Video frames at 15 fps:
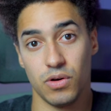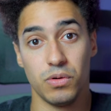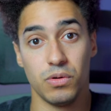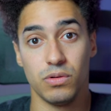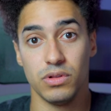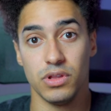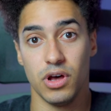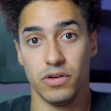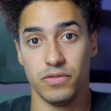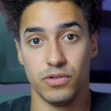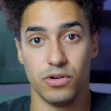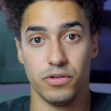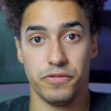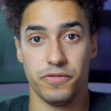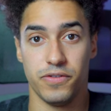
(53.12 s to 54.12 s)
All of
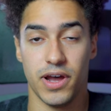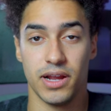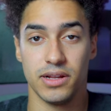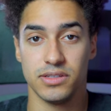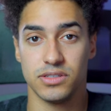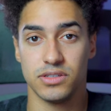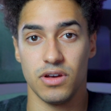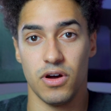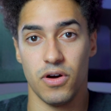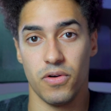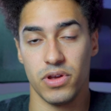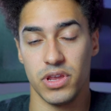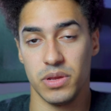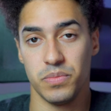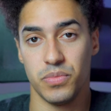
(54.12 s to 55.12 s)
our files
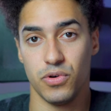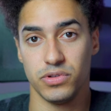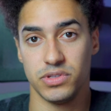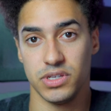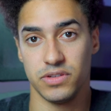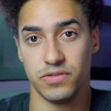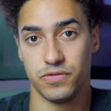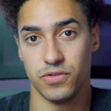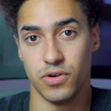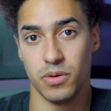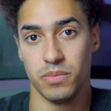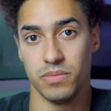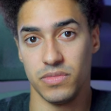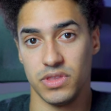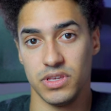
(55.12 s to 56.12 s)
are imported
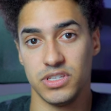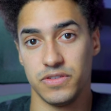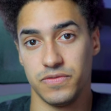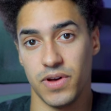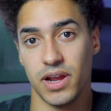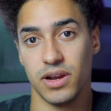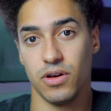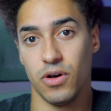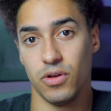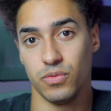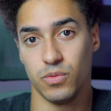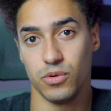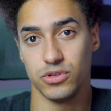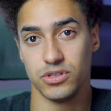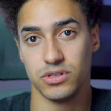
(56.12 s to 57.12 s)
from this file
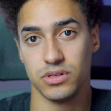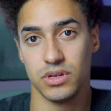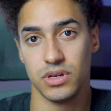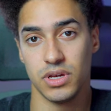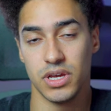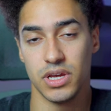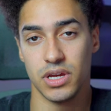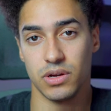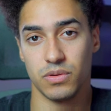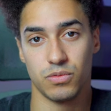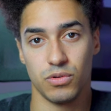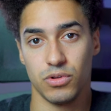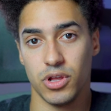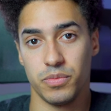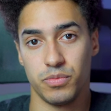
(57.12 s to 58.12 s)
onwards.
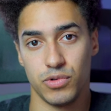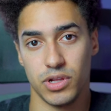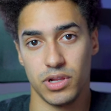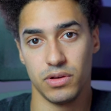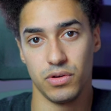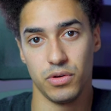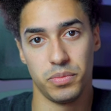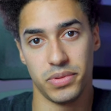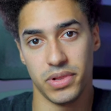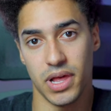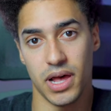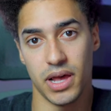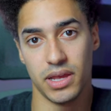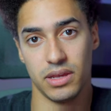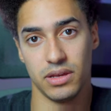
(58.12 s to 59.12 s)
Rollup will
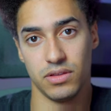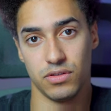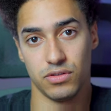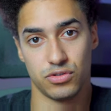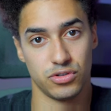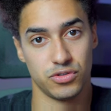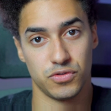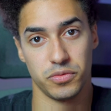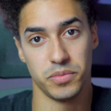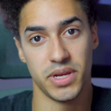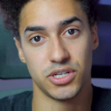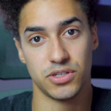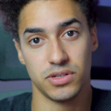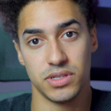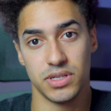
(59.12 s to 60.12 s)
apply the
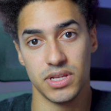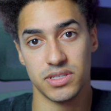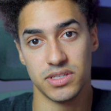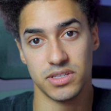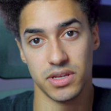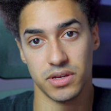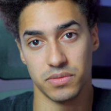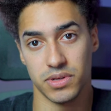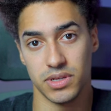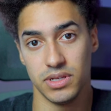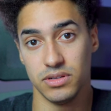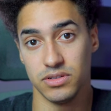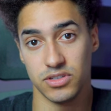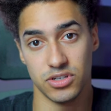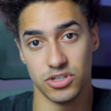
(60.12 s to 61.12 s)
transformation
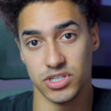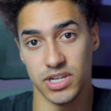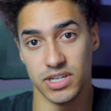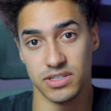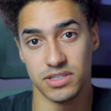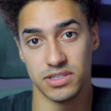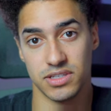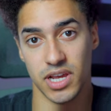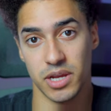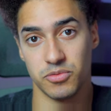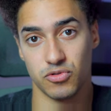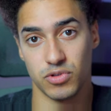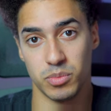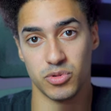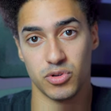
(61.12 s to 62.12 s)
necessary, such as
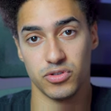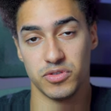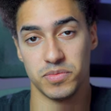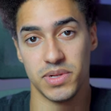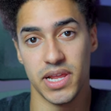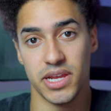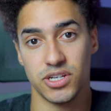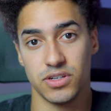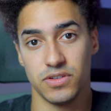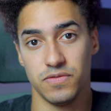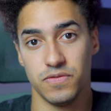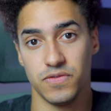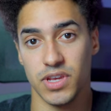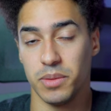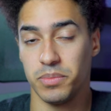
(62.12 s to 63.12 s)
TypeScript
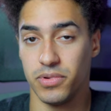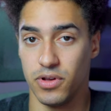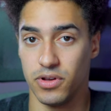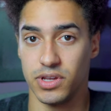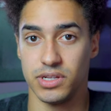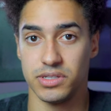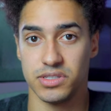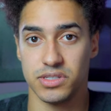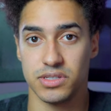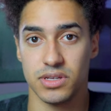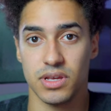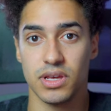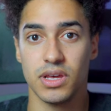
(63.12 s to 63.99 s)
transpilation via plugins.